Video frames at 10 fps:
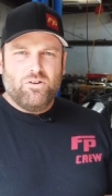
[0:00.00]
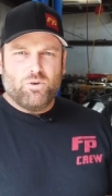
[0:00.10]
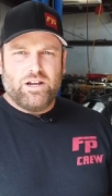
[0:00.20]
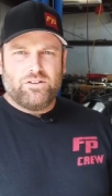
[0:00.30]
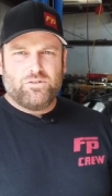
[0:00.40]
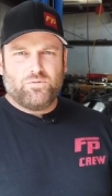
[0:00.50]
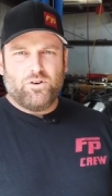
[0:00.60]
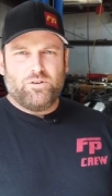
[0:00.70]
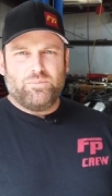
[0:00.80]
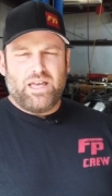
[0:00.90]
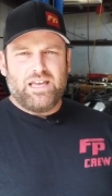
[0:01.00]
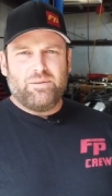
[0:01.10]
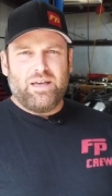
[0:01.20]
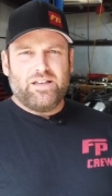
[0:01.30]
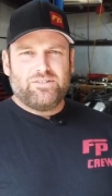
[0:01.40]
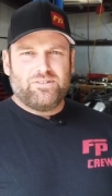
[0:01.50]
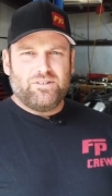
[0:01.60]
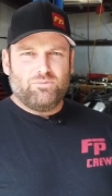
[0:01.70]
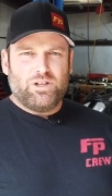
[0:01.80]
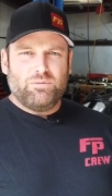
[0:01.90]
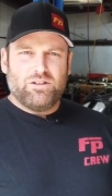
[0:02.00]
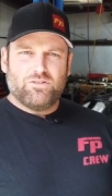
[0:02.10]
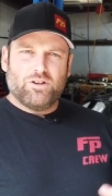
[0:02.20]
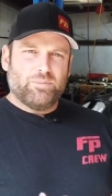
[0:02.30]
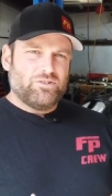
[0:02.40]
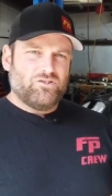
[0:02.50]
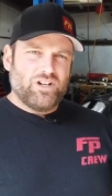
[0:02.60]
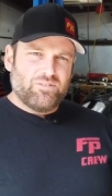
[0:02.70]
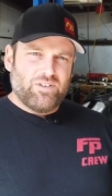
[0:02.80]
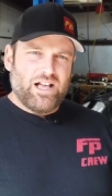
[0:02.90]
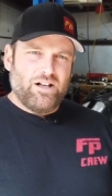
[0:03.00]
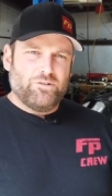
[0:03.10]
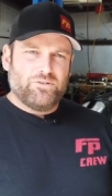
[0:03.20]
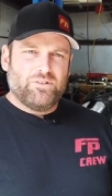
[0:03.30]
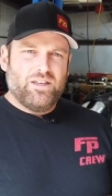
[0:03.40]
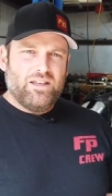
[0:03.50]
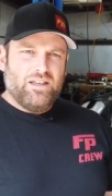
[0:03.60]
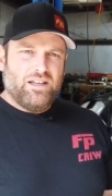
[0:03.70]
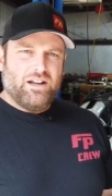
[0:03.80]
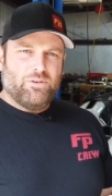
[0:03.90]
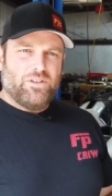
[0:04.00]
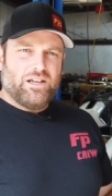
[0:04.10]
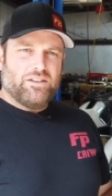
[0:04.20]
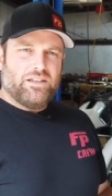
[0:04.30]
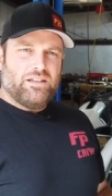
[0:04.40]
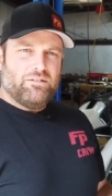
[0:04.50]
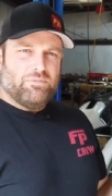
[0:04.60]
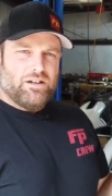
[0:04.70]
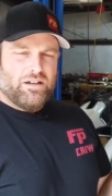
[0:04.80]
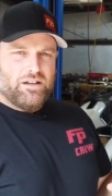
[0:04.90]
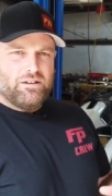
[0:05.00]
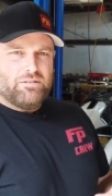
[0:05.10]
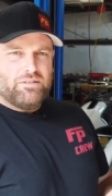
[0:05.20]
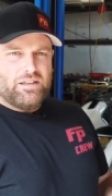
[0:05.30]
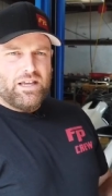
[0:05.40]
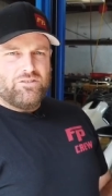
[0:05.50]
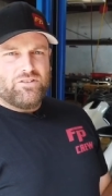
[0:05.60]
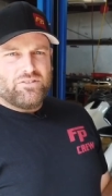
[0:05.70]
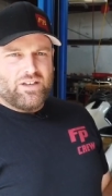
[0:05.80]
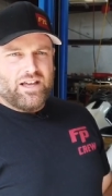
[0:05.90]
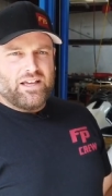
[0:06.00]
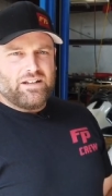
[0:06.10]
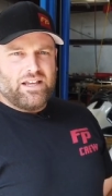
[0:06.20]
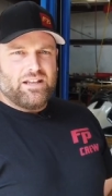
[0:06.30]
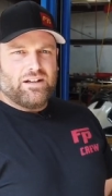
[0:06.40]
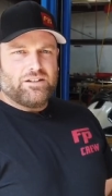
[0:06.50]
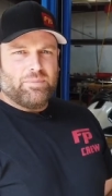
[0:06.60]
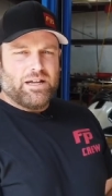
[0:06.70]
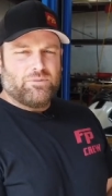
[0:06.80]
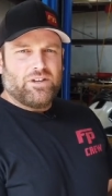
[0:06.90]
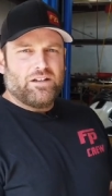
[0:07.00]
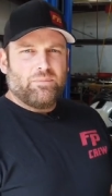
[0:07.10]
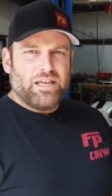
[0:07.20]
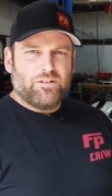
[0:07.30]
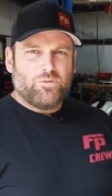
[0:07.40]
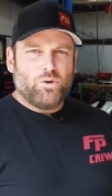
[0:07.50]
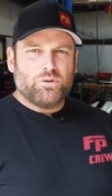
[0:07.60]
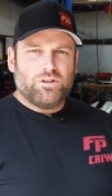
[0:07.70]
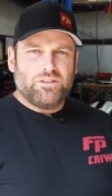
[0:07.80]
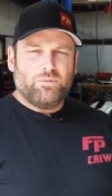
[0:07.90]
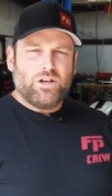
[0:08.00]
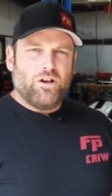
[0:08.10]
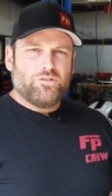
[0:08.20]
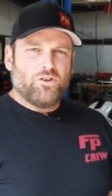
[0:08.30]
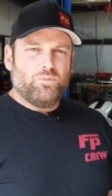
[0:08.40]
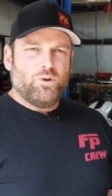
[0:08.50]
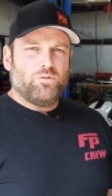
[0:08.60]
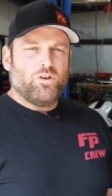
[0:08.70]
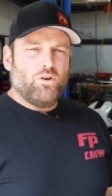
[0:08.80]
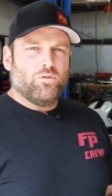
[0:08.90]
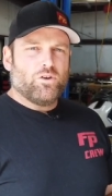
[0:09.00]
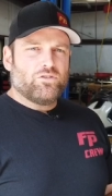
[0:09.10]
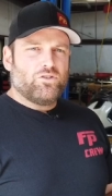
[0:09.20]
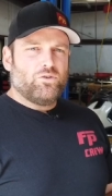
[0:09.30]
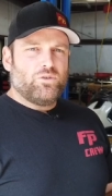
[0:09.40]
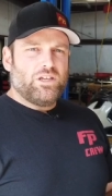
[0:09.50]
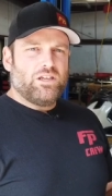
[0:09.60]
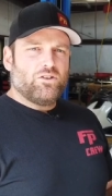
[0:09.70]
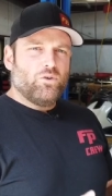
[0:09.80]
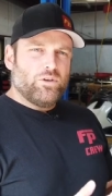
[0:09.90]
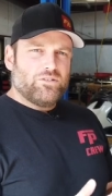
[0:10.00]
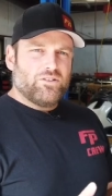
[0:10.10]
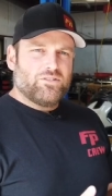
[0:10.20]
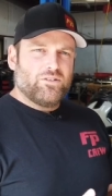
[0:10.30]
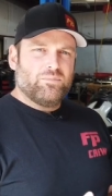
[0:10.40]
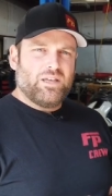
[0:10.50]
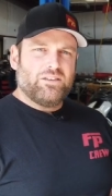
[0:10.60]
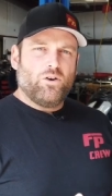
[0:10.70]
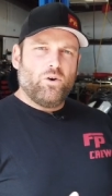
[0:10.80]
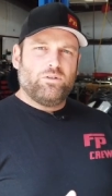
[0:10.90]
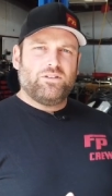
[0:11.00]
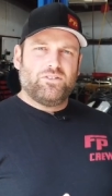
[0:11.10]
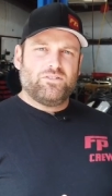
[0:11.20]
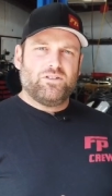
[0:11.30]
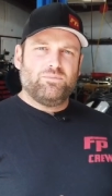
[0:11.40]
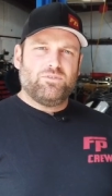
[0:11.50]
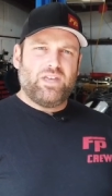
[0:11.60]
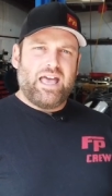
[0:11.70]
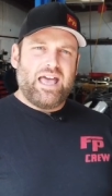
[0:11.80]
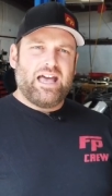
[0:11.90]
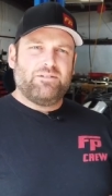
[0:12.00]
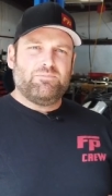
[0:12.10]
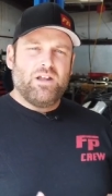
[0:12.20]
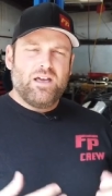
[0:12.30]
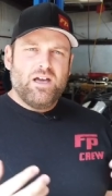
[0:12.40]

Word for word: rings from A M S. We installed a bunch of check valves and everything on the uh, the engine side and on the bottom side of the manifold. And then we also moved over to the cooling system and the oiling system to add